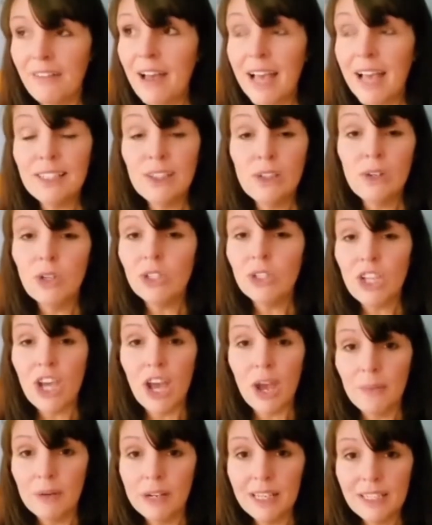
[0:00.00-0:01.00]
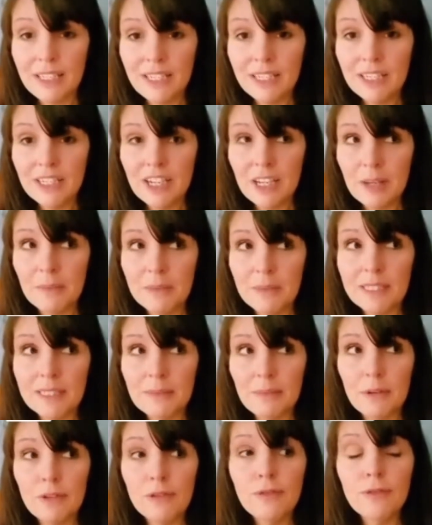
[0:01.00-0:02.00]
had long-term relationships
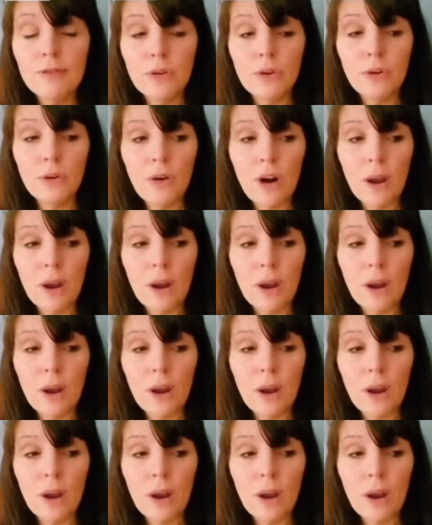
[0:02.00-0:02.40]
before